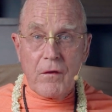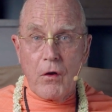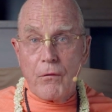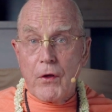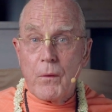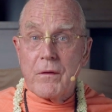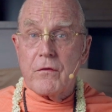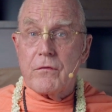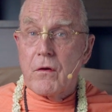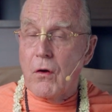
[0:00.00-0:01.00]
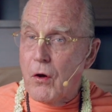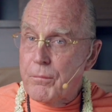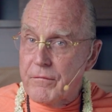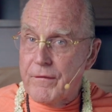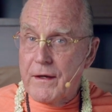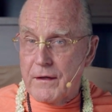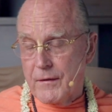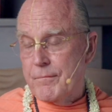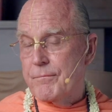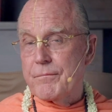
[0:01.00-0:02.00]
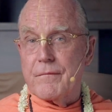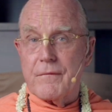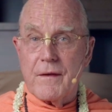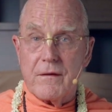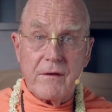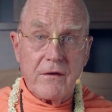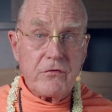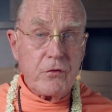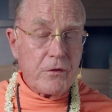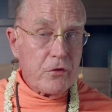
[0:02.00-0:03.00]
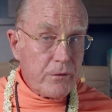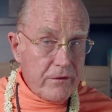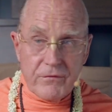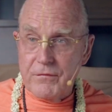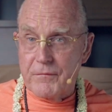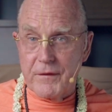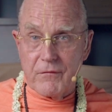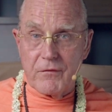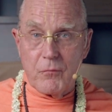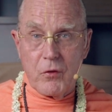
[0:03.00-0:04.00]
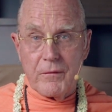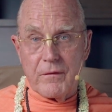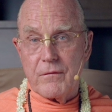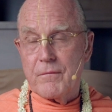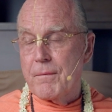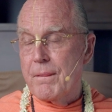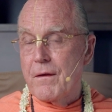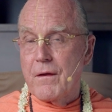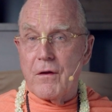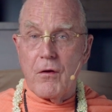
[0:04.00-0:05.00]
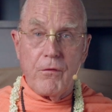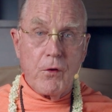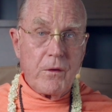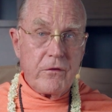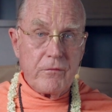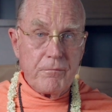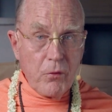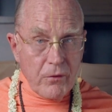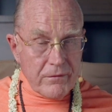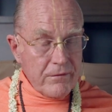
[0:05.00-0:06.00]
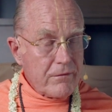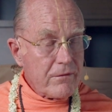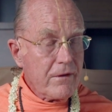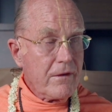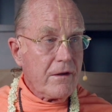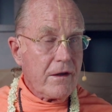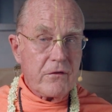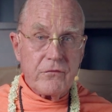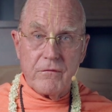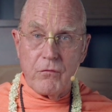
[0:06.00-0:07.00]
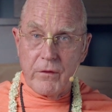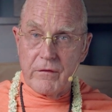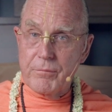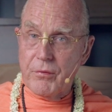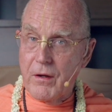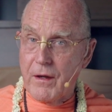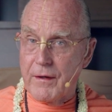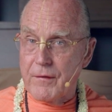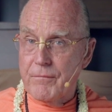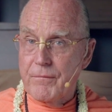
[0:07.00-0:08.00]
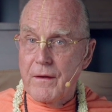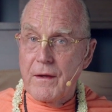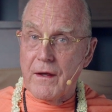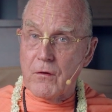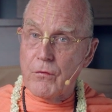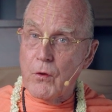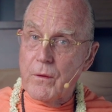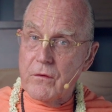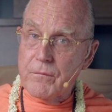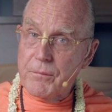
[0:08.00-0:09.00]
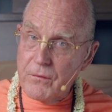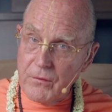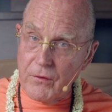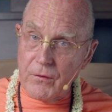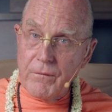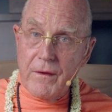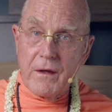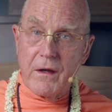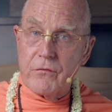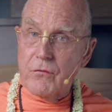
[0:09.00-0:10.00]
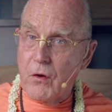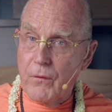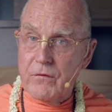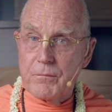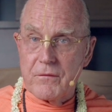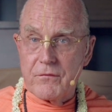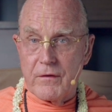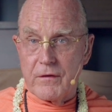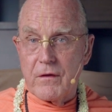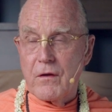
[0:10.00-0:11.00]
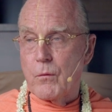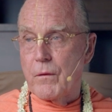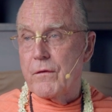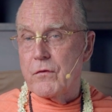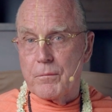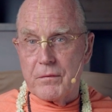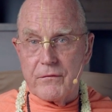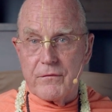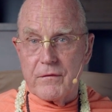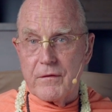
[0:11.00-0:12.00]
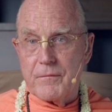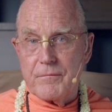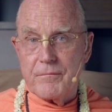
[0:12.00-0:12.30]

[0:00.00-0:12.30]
Although it is all-pervading, it tends to increase at every moment. Although it is important, it is devoid of pride. And although it is pure, it is always beset with duplicity."